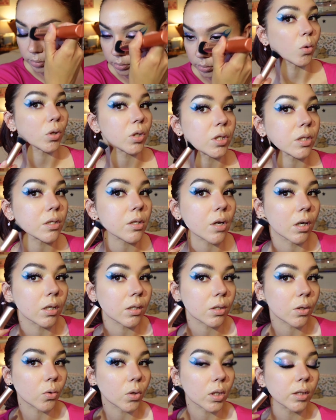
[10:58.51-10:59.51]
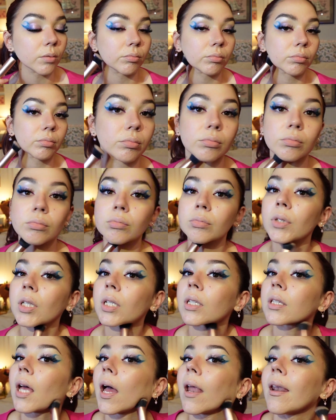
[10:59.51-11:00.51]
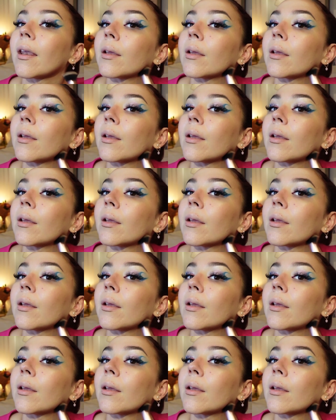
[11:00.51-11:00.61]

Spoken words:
Gorgeous contour. Look at that.